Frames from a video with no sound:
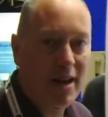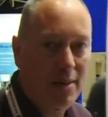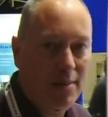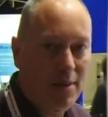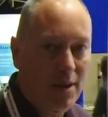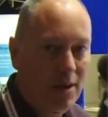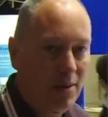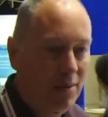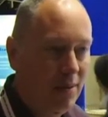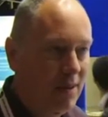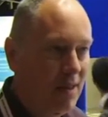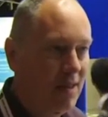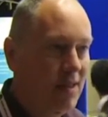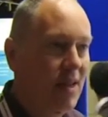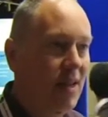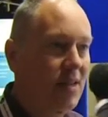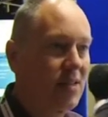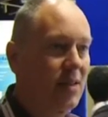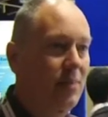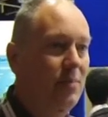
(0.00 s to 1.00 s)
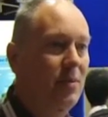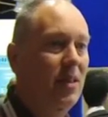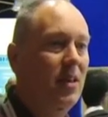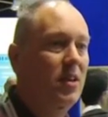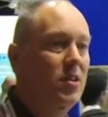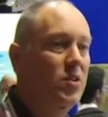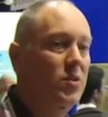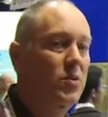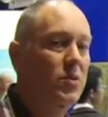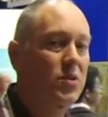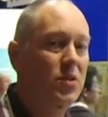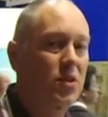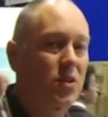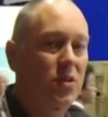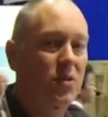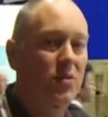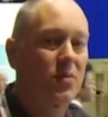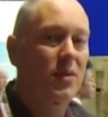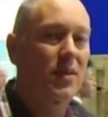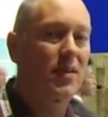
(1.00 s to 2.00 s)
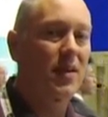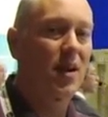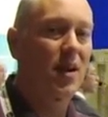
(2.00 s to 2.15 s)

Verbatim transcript: Gilmer who will discuss some of the issues to do with